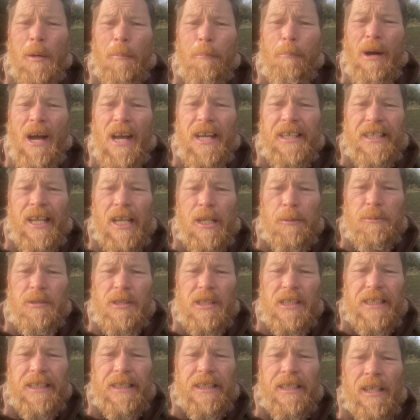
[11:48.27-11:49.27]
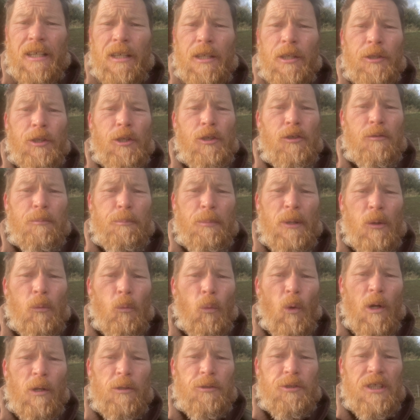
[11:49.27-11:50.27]
My name's Lee. You've been
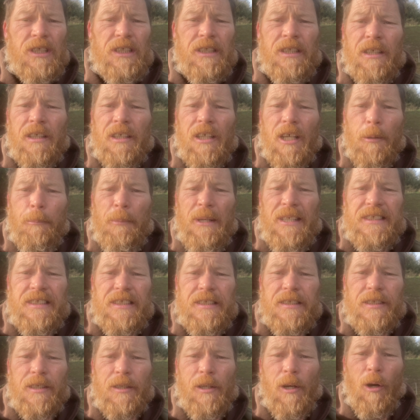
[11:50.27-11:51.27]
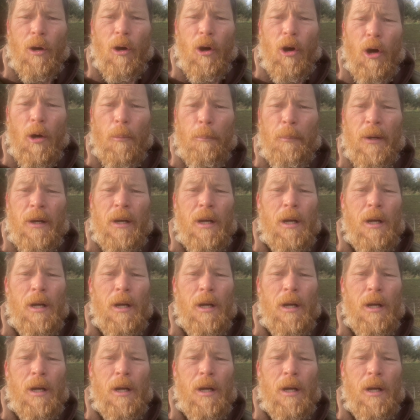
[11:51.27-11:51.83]
watching Committed to Carp,